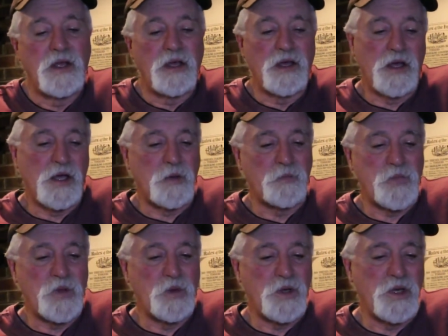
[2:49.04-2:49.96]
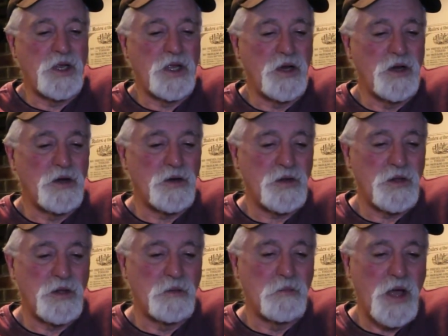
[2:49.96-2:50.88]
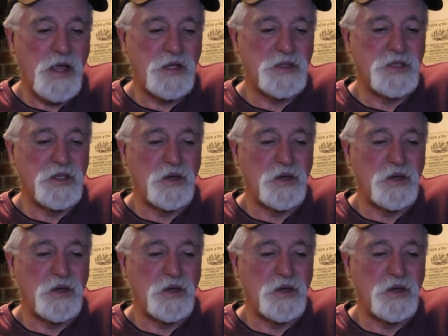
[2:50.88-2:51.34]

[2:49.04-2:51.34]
You can hear the mics,